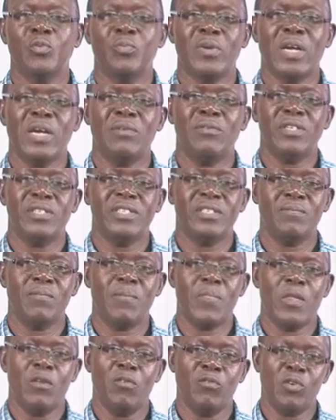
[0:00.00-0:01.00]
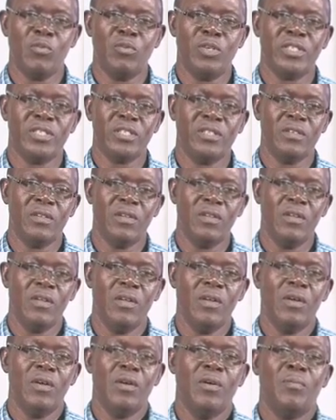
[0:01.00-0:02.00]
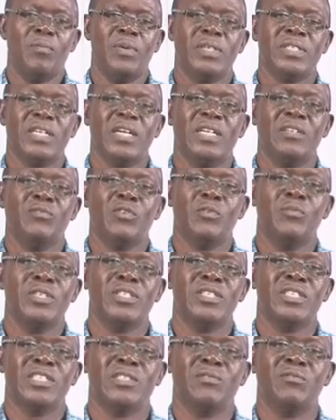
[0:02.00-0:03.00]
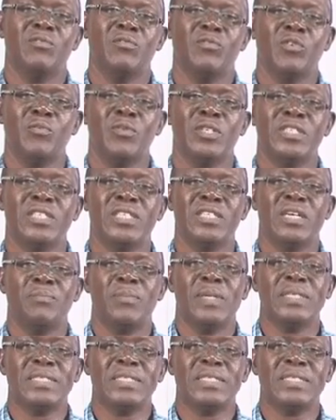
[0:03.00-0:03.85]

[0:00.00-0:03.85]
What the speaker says: to private information. Personal information is information that